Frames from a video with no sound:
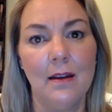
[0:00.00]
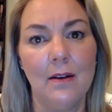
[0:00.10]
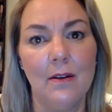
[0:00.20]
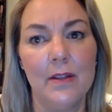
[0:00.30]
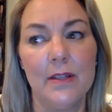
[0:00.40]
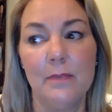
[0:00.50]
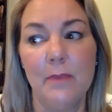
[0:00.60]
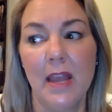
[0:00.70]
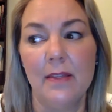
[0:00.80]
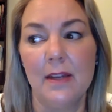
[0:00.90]
or this
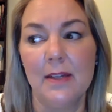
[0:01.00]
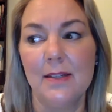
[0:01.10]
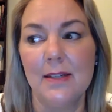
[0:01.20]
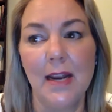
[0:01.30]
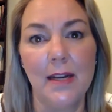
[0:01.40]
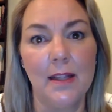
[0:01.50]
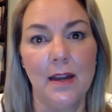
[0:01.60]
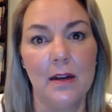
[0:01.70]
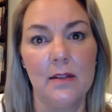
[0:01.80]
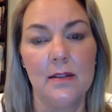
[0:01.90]
man that is standing
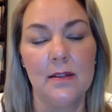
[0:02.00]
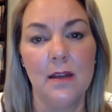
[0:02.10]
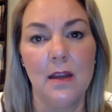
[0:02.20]
there, is